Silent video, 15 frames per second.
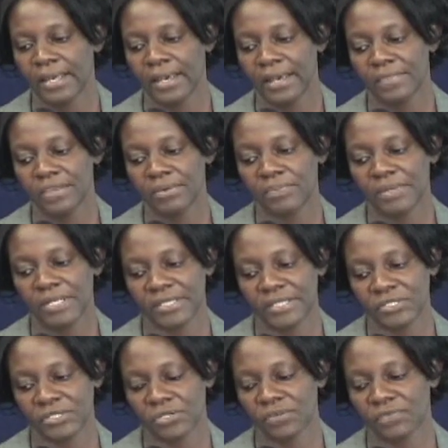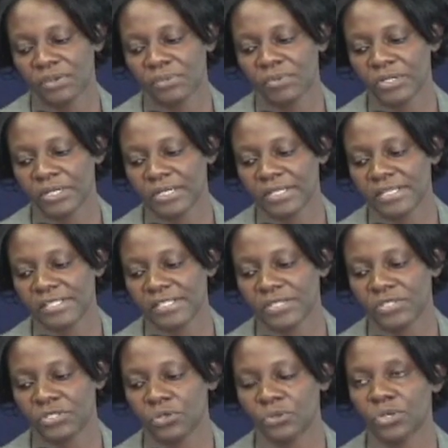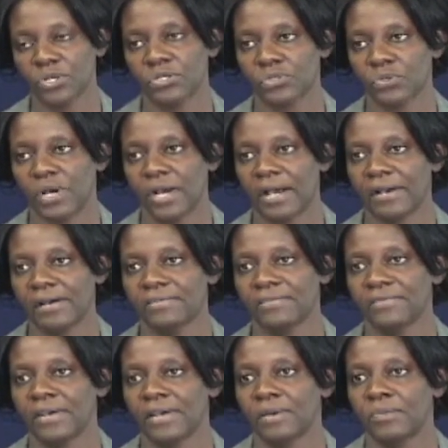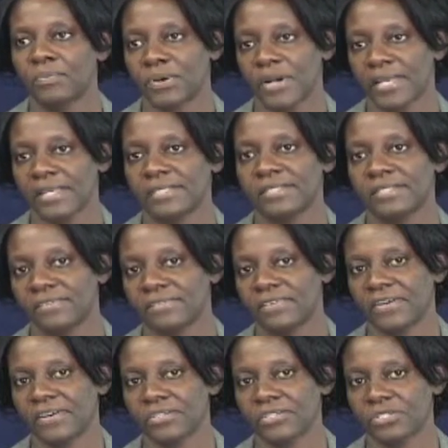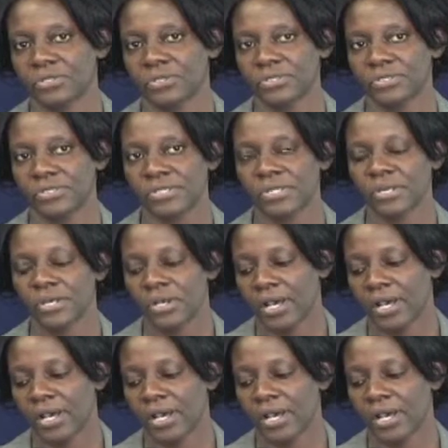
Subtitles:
the implication of the model is that you're going to have price differentials,